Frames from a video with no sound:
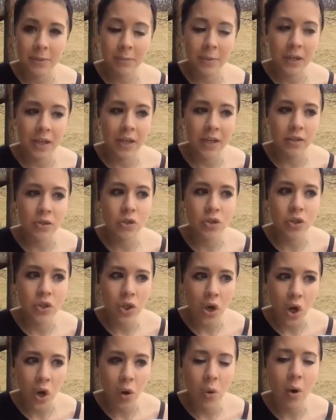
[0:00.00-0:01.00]
being
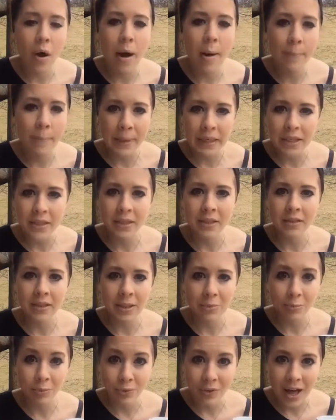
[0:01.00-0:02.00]
so abundantly
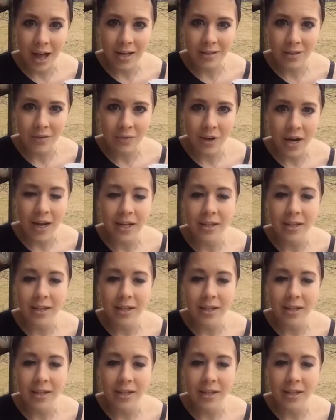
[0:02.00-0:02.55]
blessed, right?